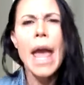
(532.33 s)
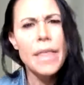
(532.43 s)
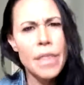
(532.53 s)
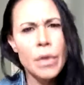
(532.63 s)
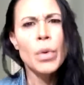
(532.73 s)

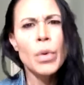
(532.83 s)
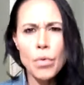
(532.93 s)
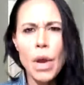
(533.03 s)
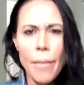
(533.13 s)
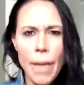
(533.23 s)
and then when you
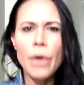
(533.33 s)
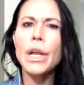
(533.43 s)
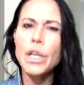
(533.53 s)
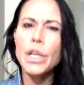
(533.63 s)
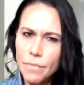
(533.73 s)
come out
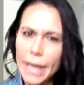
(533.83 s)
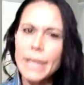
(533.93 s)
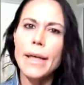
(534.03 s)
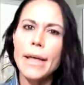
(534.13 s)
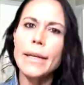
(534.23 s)
and you
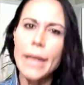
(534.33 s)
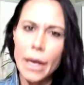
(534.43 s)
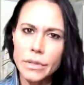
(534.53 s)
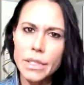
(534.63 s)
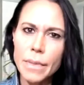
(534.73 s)
make that
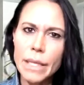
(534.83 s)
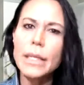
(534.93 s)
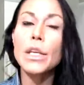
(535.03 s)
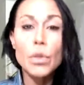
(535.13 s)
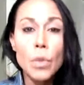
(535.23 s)
announcement
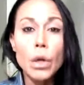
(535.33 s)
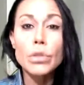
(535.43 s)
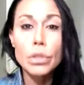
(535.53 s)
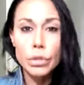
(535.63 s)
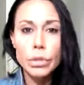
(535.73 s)
that you are
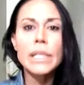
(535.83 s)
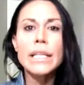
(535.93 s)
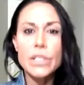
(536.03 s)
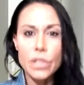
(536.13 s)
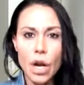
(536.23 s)

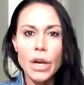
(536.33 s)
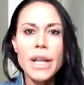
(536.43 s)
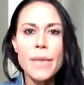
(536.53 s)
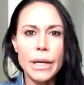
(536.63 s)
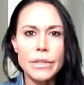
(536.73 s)
truly
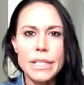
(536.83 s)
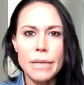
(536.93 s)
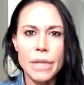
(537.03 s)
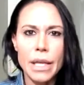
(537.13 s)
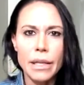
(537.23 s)
sorry about
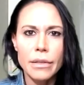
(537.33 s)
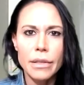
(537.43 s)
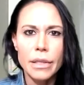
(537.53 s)
something,